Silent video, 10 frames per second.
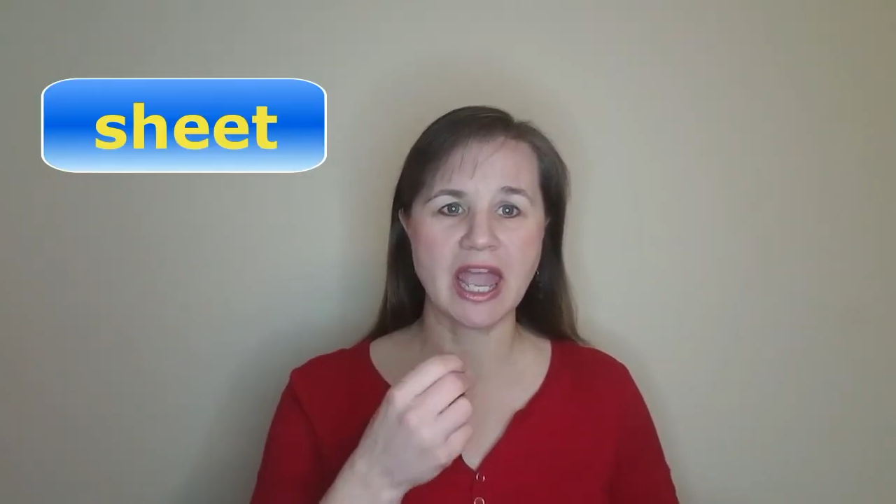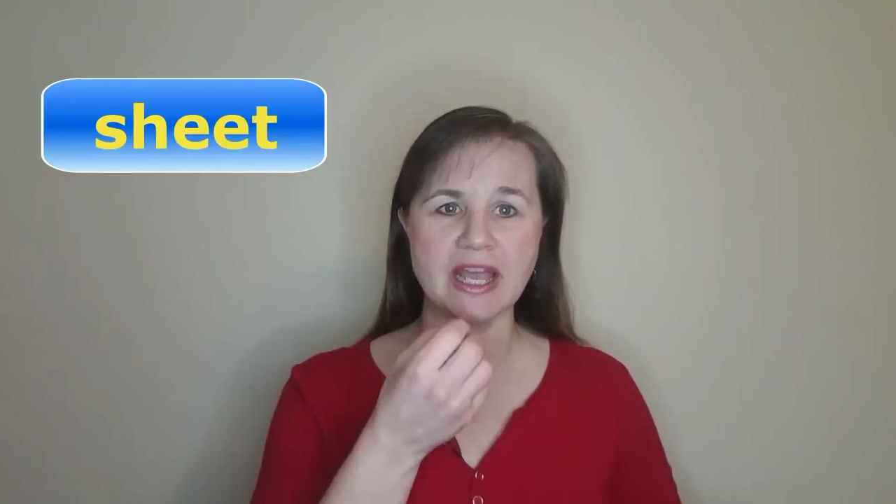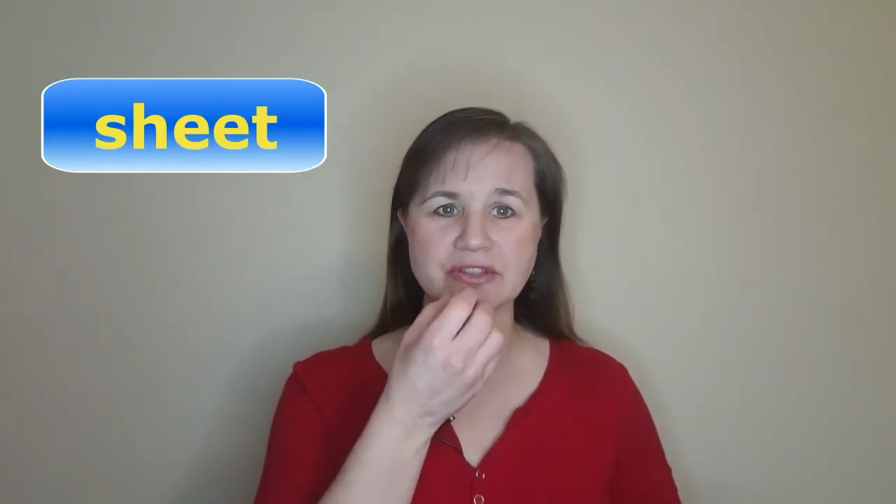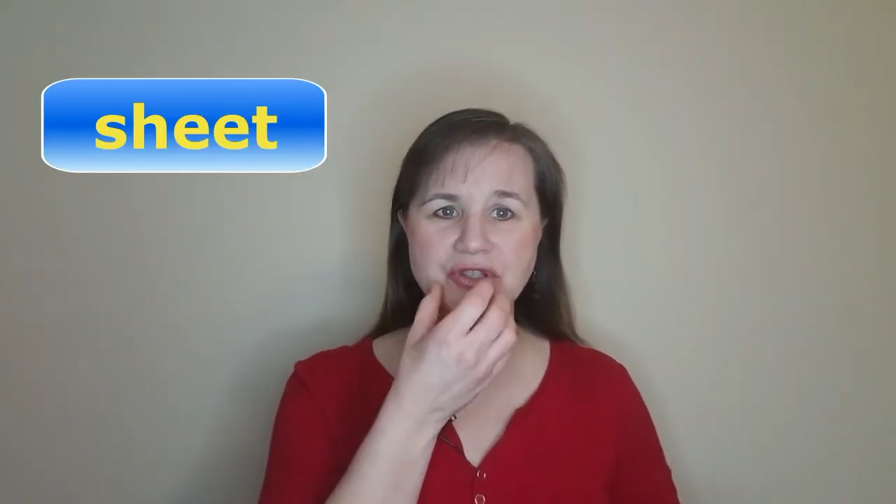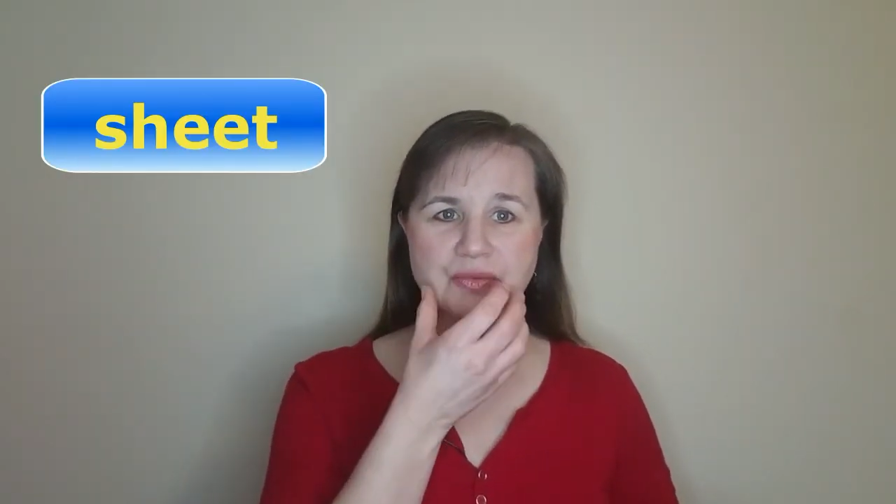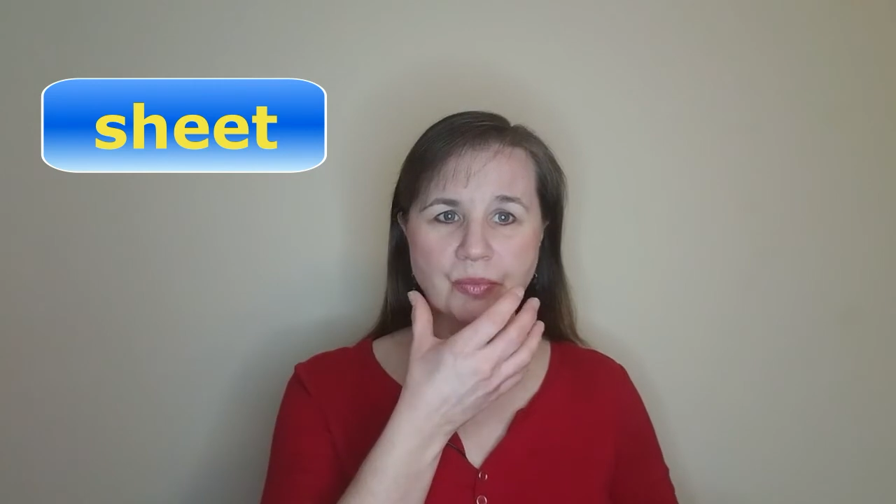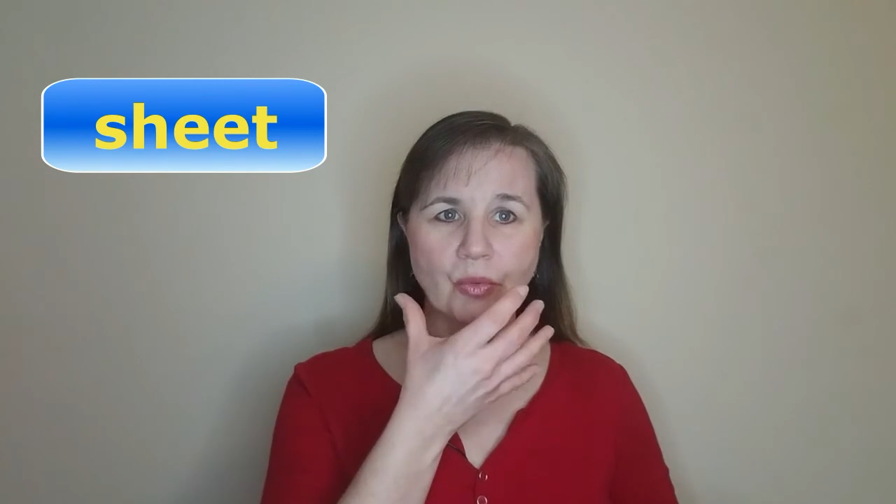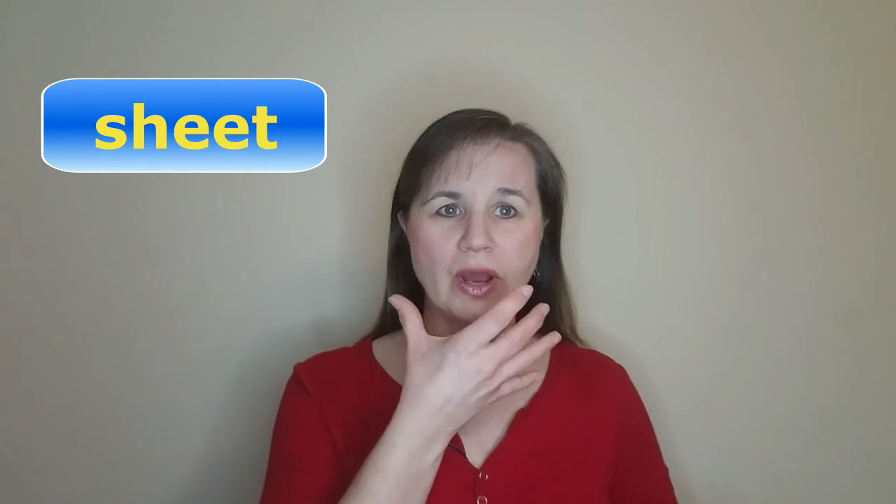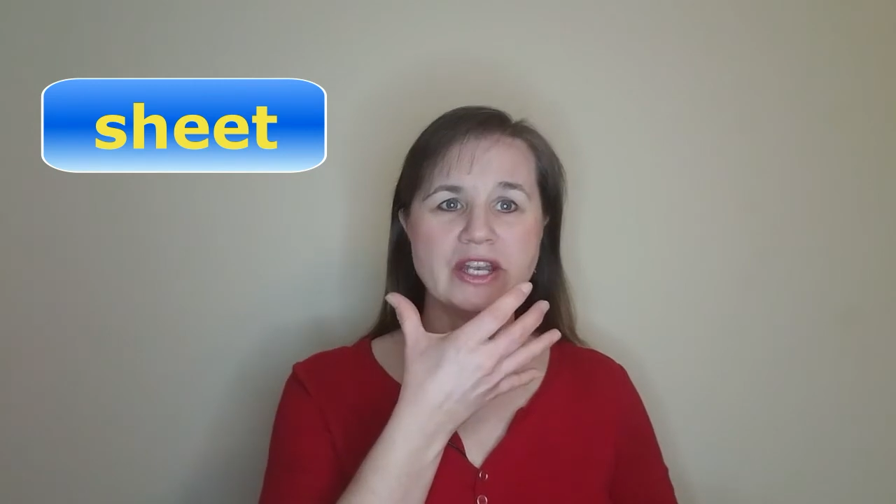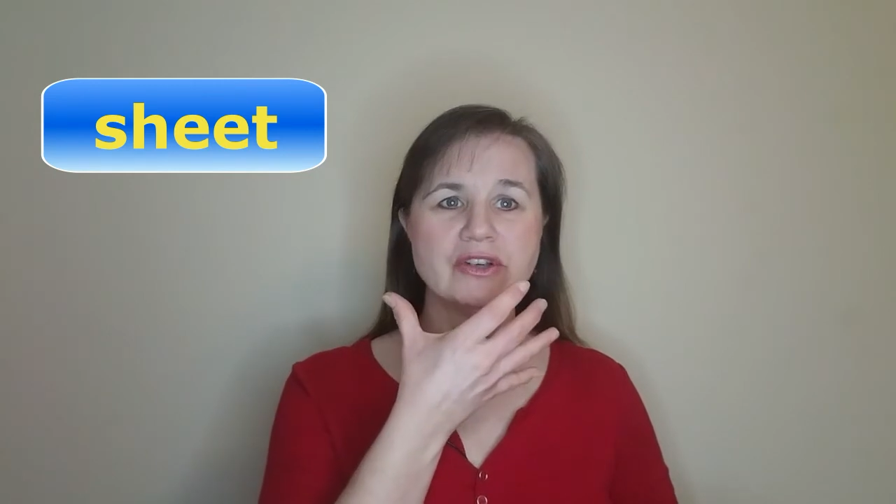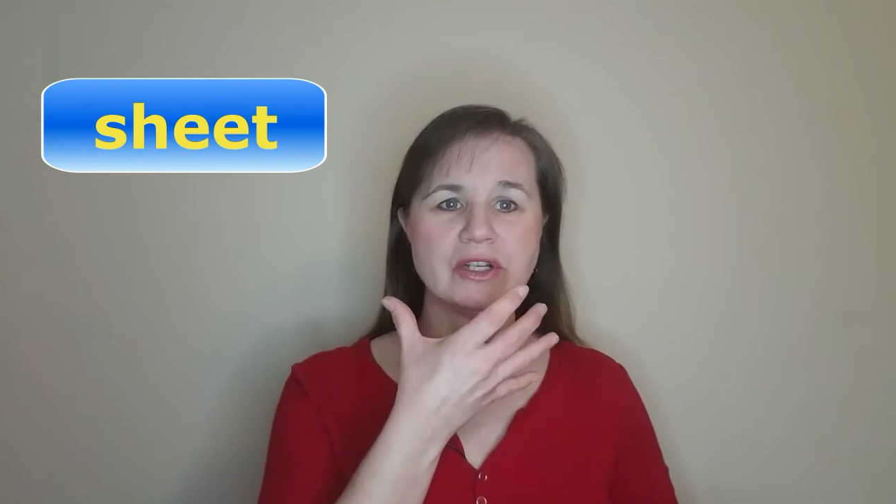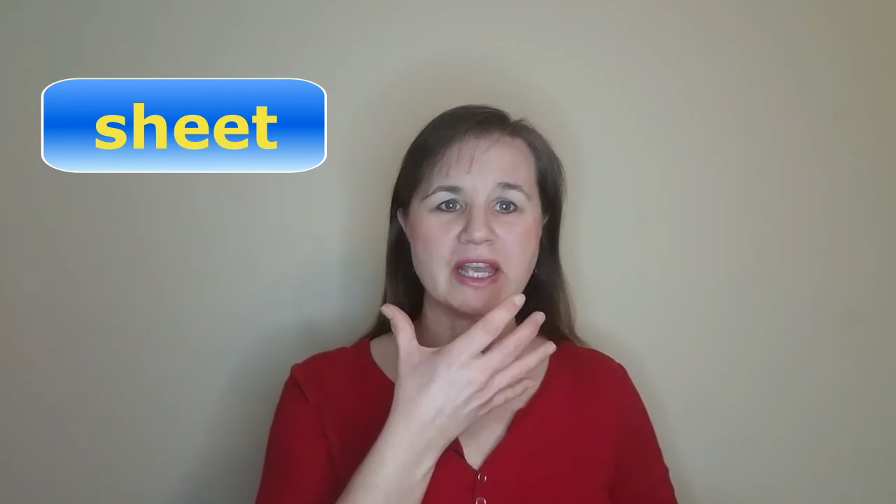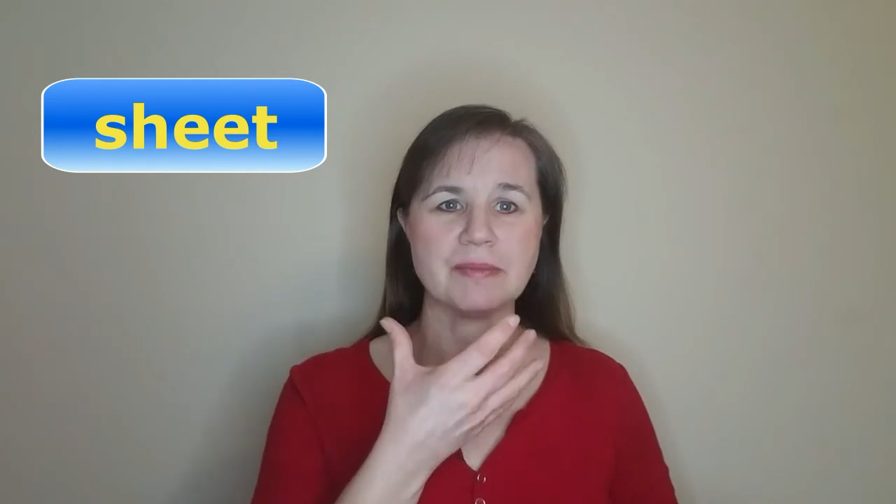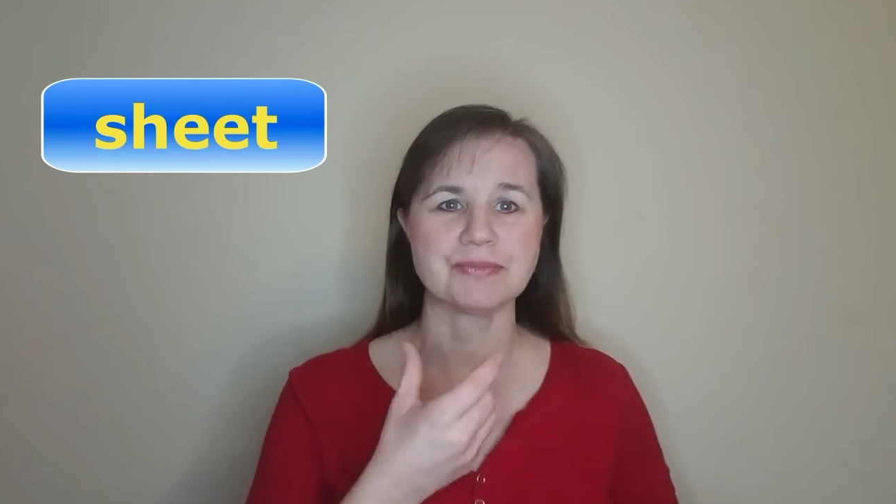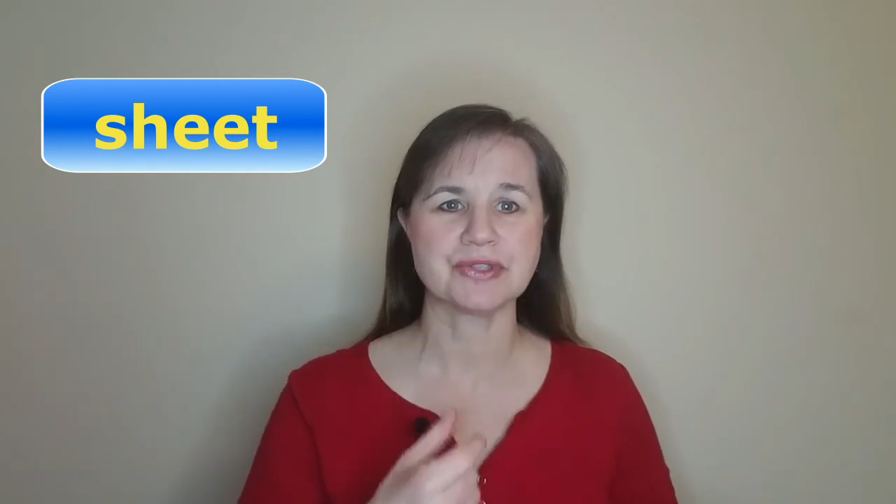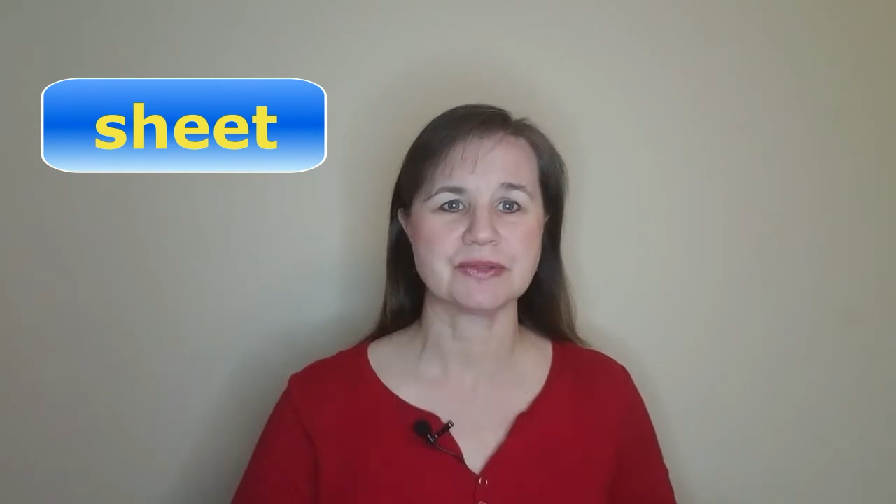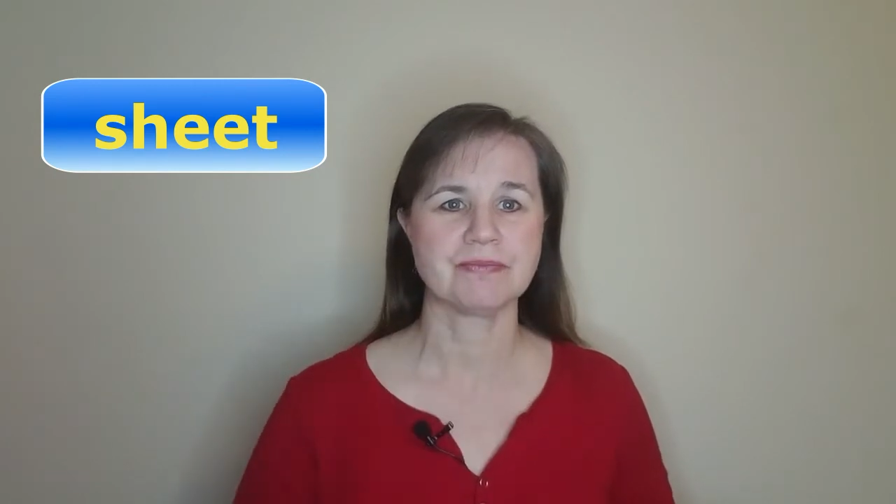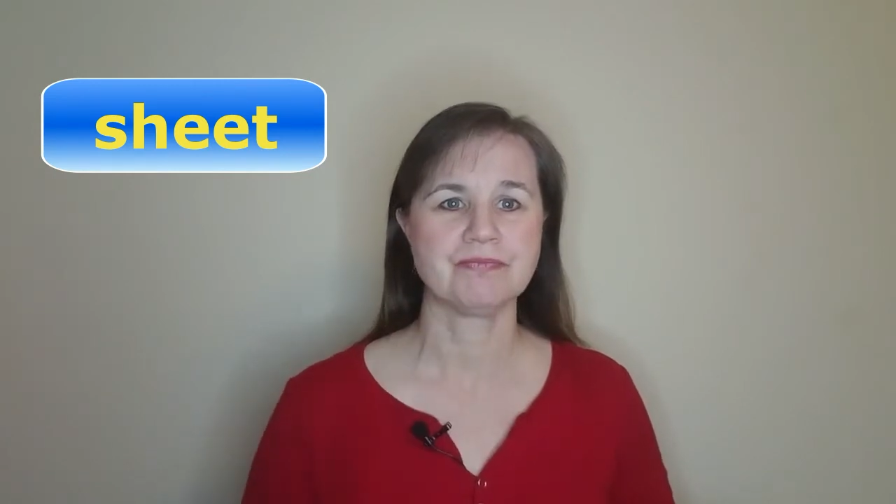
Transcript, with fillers: and spread your lips.